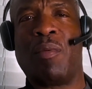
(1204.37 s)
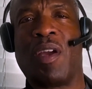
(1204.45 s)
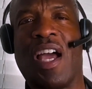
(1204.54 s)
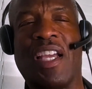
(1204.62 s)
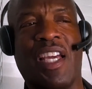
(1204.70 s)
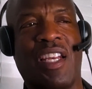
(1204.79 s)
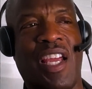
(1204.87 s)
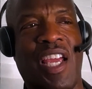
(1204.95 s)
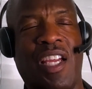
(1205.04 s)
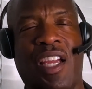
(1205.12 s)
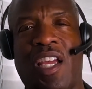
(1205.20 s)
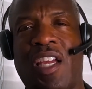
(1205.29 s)
I get
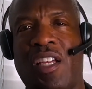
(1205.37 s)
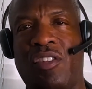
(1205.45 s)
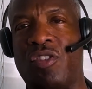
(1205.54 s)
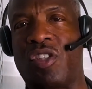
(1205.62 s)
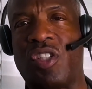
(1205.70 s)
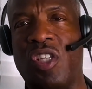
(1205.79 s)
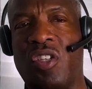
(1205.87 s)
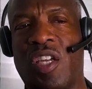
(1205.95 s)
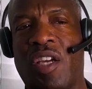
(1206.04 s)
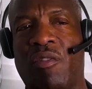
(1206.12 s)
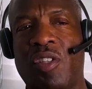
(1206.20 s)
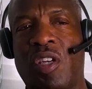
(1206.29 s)
just as easily
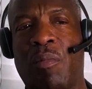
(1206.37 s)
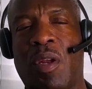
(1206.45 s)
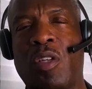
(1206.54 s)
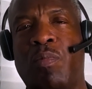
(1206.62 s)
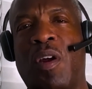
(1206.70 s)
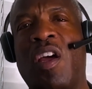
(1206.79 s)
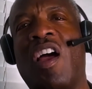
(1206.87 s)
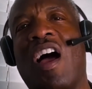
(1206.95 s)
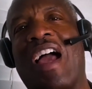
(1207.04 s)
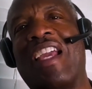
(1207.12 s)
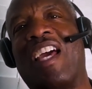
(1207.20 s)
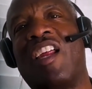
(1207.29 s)
angry as anybody else, but
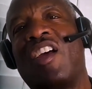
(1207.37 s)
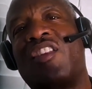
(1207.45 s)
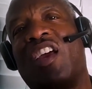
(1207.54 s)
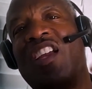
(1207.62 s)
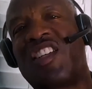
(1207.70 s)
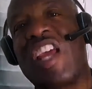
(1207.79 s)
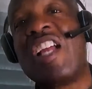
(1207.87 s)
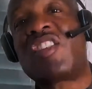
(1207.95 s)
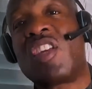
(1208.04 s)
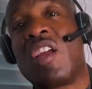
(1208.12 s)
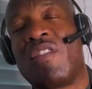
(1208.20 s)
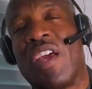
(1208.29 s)
I get the
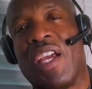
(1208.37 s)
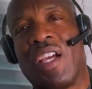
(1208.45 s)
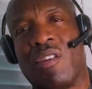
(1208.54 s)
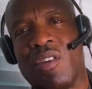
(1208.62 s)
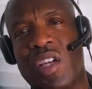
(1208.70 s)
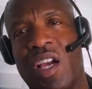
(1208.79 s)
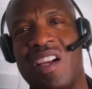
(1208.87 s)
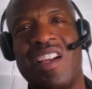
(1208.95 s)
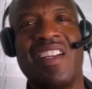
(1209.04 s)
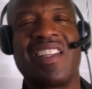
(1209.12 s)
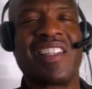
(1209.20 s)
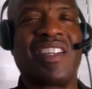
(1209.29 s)
intensity of the anger is high.
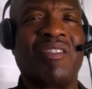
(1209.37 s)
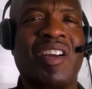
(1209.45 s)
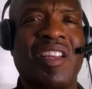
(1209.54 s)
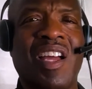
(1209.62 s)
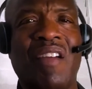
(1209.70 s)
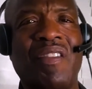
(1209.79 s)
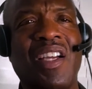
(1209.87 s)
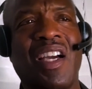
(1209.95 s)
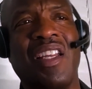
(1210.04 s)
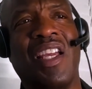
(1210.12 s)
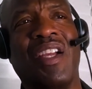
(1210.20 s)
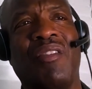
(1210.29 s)
I go, I haven't
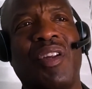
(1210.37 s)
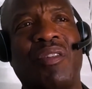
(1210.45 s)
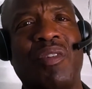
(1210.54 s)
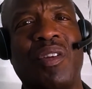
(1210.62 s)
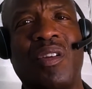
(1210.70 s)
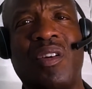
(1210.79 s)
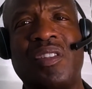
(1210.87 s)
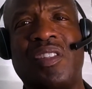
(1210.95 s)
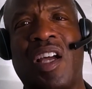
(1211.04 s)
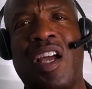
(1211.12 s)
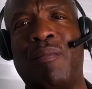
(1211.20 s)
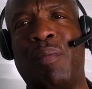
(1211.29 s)
gotten angry in a real long
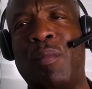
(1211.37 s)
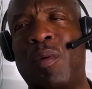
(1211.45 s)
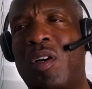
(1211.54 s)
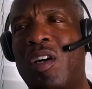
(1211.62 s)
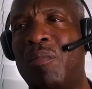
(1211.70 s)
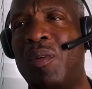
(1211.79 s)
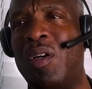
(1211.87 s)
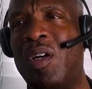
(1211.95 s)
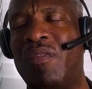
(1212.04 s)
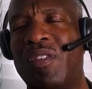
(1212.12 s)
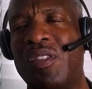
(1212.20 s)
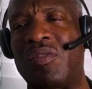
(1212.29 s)
time. People cut me
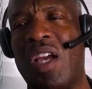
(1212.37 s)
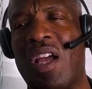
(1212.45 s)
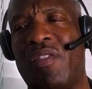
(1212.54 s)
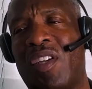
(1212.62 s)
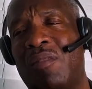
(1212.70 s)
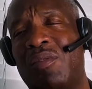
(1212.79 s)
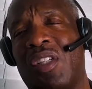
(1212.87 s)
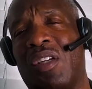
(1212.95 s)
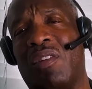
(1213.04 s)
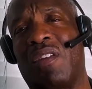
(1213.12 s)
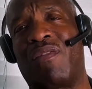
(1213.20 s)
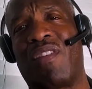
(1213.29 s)
off in traffic. I'm
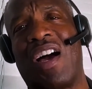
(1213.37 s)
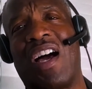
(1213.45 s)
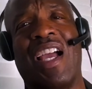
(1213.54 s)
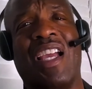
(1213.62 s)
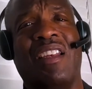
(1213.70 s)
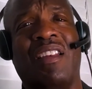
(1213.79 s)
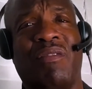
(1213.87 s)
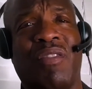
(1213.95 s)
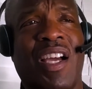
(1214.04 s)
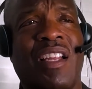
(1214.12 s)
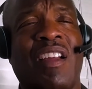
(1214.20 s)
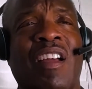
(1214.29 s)
generally fine.
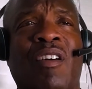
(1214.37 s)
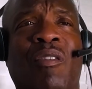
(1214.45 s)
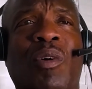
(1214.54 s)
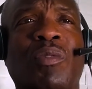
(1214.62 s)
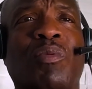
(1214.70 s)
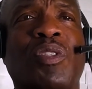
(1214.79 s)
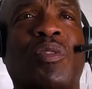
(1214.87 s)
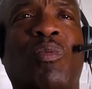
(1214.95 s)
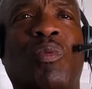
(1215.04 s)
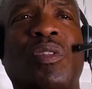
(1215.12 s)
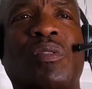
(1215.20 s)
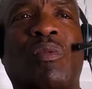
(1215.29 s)
What's
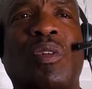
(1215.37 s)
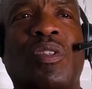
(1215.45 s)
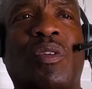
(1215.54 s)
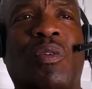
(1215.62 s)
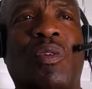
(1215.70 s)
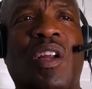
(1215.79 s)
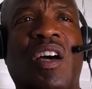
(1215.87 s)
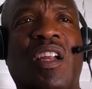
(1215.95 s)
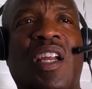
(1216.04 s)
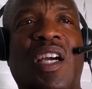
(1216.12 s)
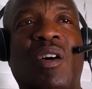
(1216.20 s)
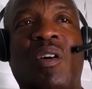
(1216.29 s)
going on?
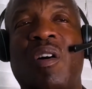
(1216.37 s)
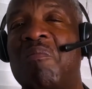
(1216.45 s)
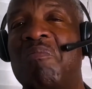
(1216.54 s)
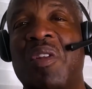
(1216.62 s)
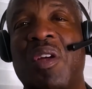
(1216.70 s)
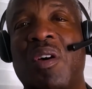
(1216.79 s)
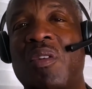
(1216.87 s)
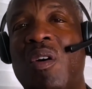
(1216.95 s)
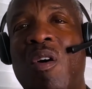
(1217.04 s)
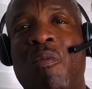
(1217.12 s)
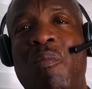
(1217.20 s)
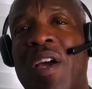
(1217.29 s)
And I go, oh
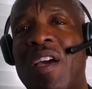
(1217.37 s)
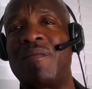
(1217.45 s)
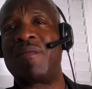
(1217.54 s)
no, man.